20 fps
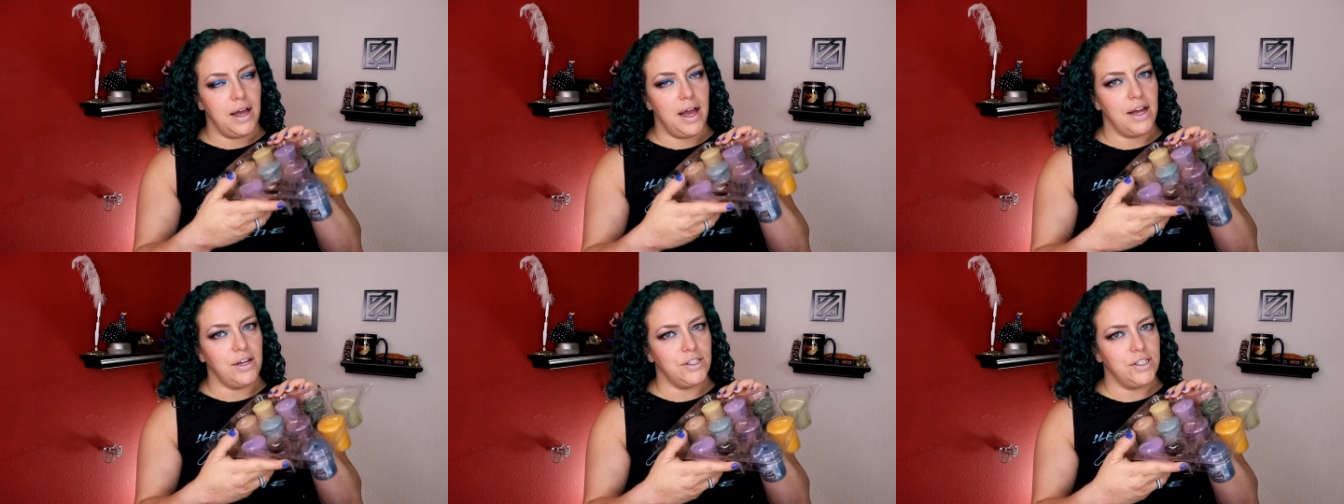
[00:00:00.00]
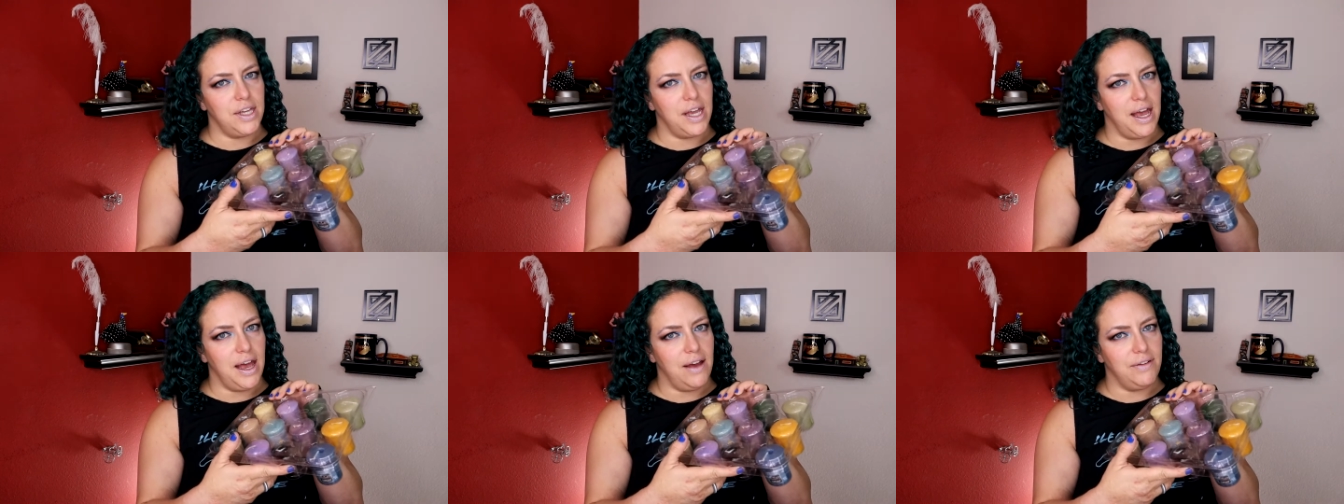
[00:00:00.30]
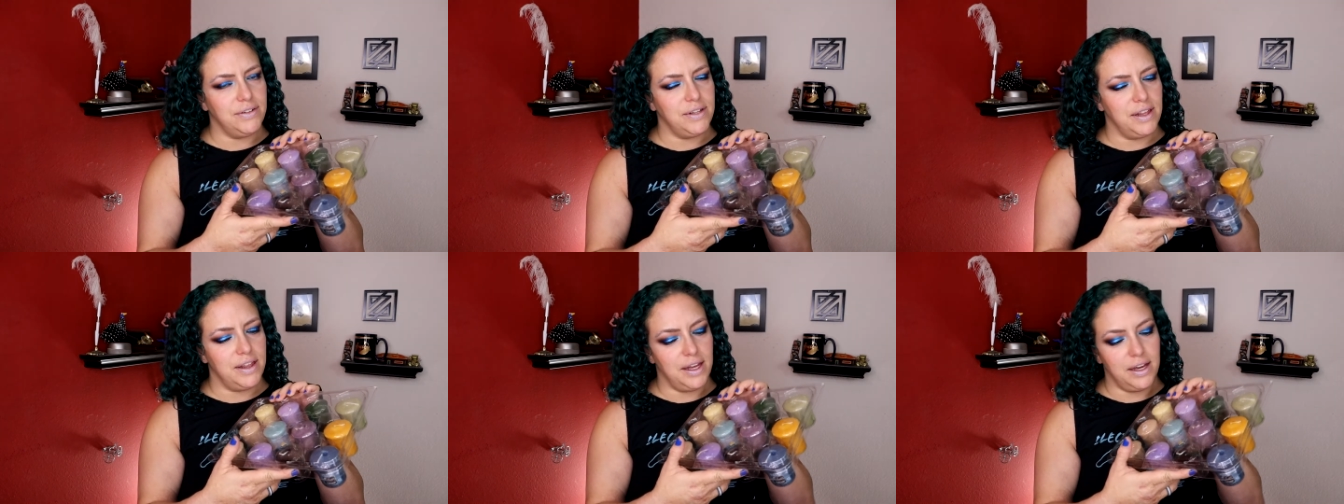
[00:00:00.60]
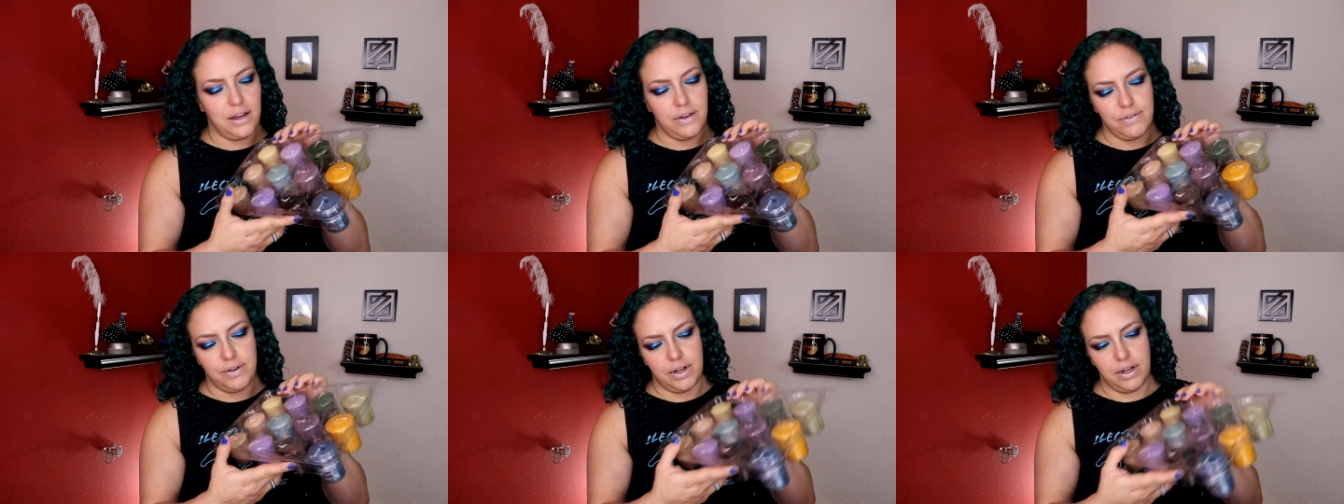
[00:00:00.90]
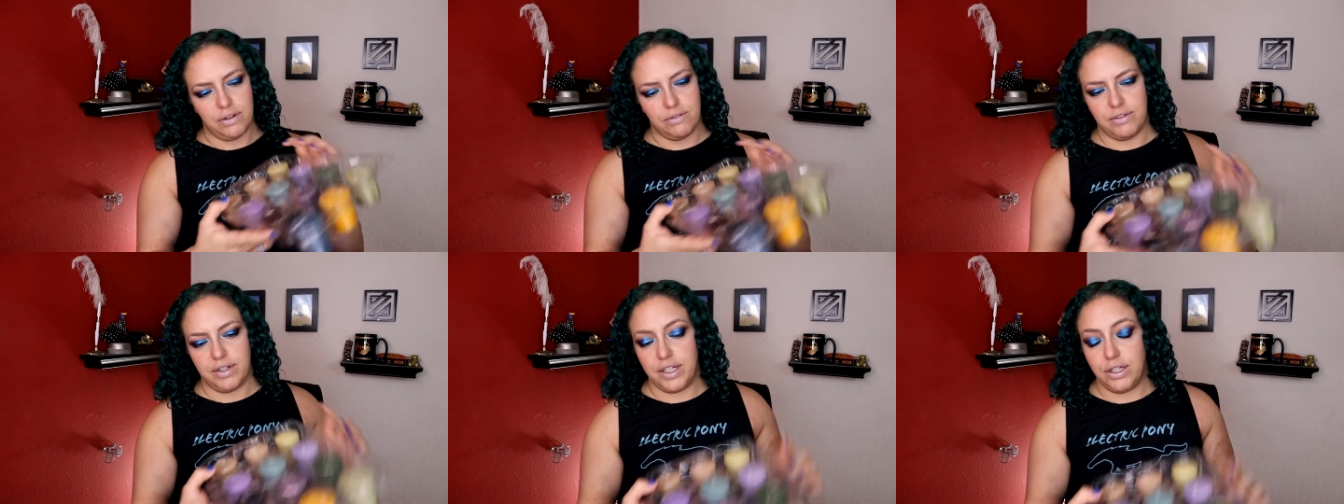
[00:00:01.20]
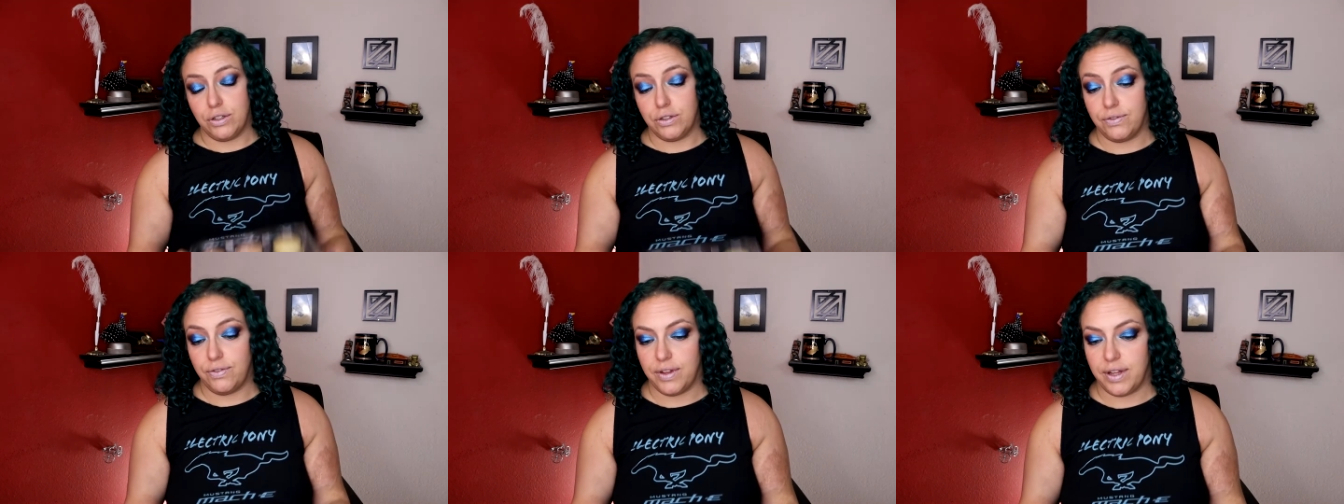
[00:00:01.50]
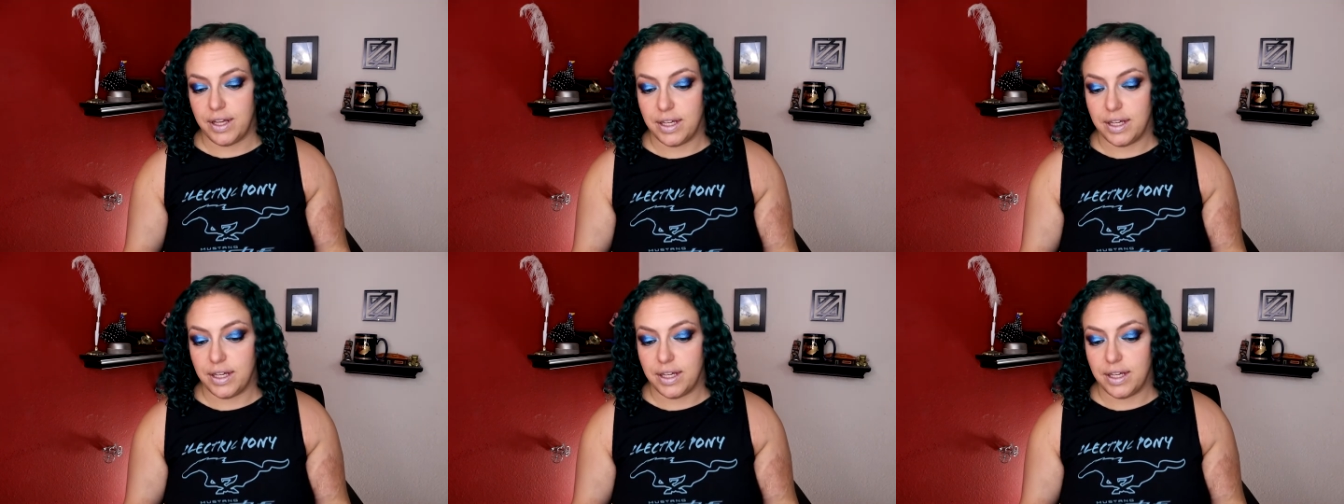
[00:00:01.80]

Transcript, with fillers: Actually, I'll have to think of a good reuse for